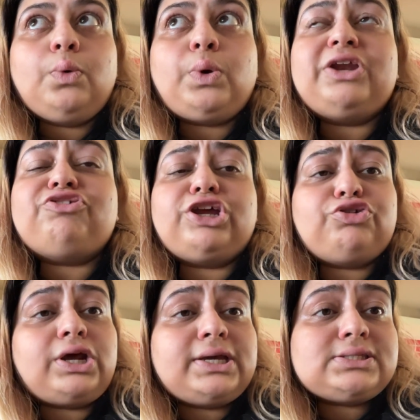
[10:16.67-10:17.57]
one red
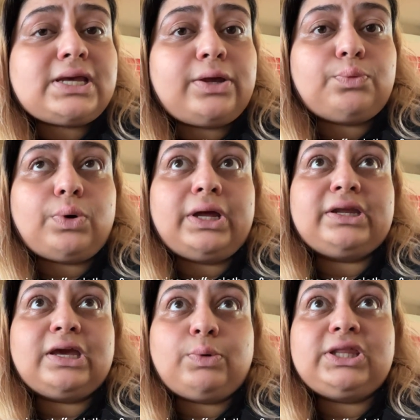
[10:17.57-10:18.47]
rice, and one
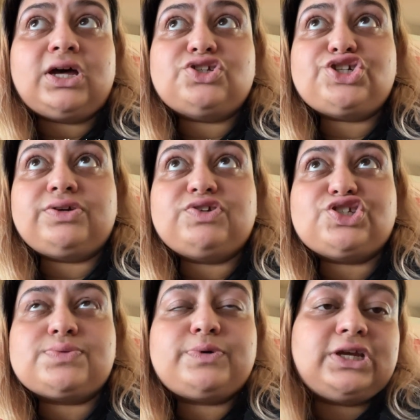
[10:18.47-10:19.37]
kewadachi, which
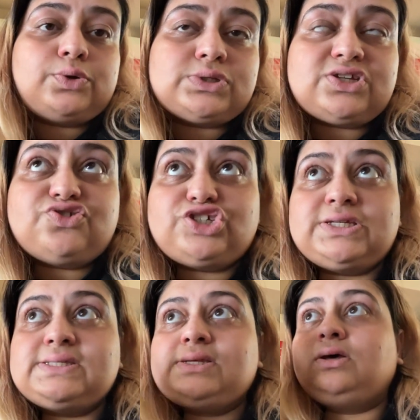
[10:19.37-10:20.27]
is potatoes and
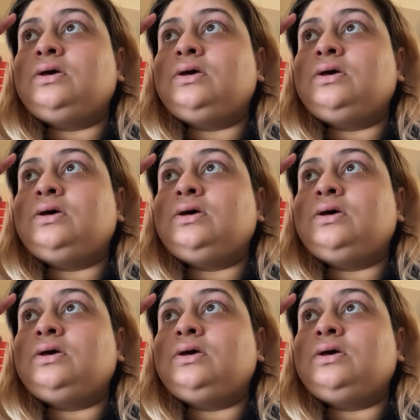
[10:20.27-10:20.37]
cheese.